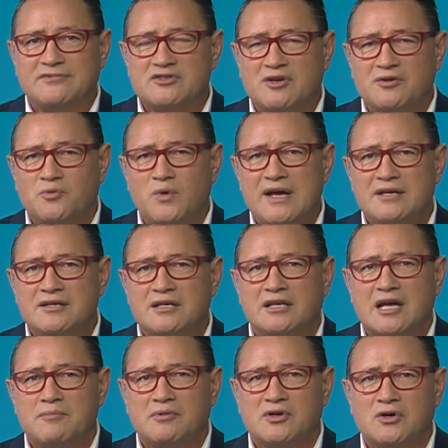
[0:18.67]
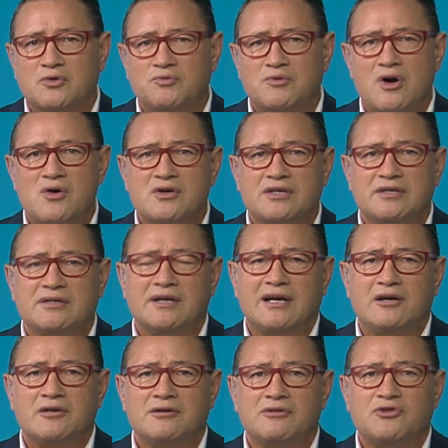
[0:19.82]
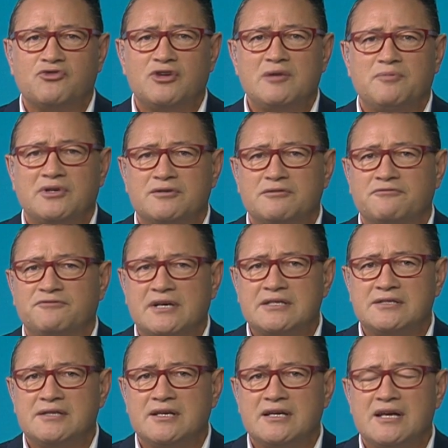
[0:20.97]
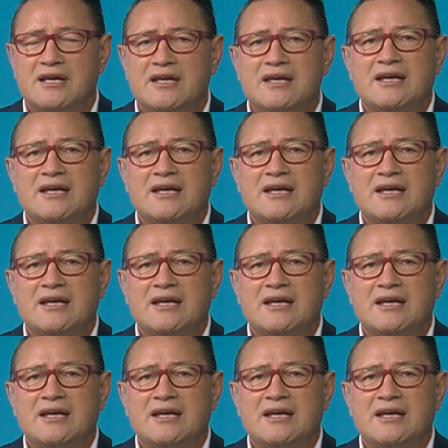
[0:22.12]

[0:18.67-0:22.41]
So where did Labor go wrong, and how did the treatment of Whaitiri